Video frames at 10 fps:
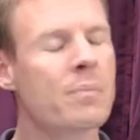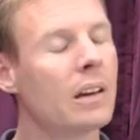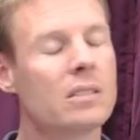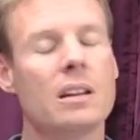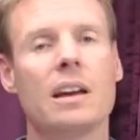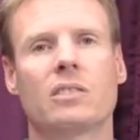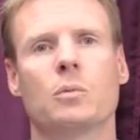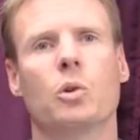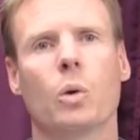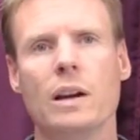The city has
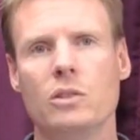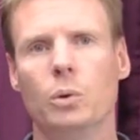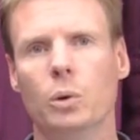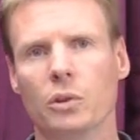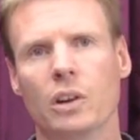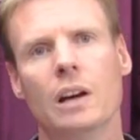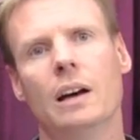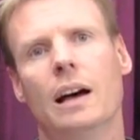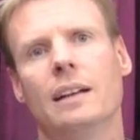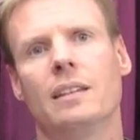some great tools
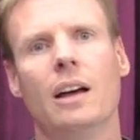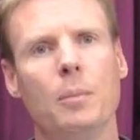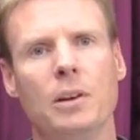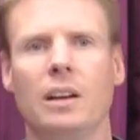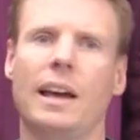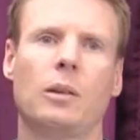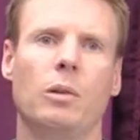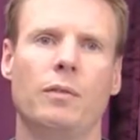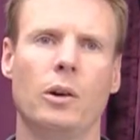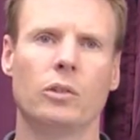to help you connect with
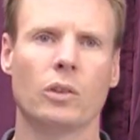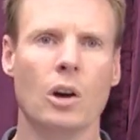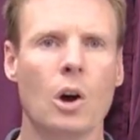folks.